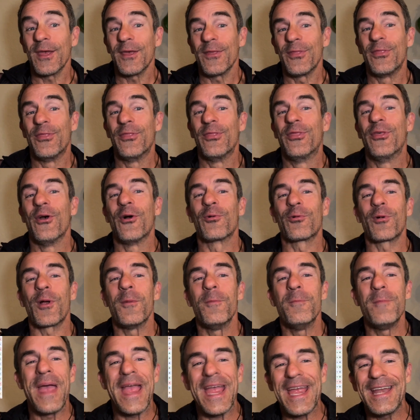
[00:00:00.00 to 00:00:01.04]
the
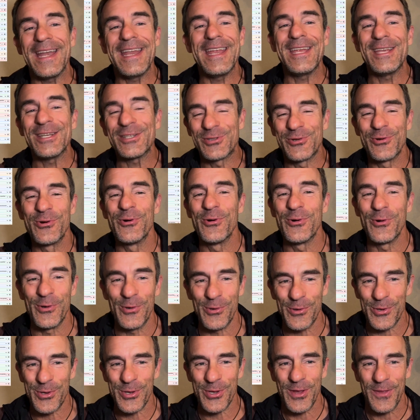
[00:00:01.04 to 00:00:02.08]
remaining
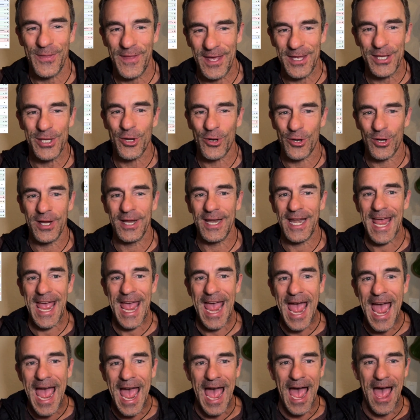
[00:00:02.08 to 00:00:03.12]
tools that you're going to
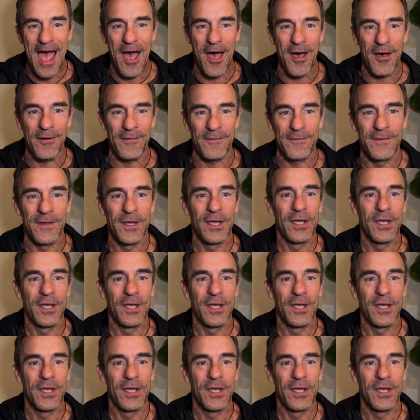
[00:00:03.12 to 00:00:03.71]
have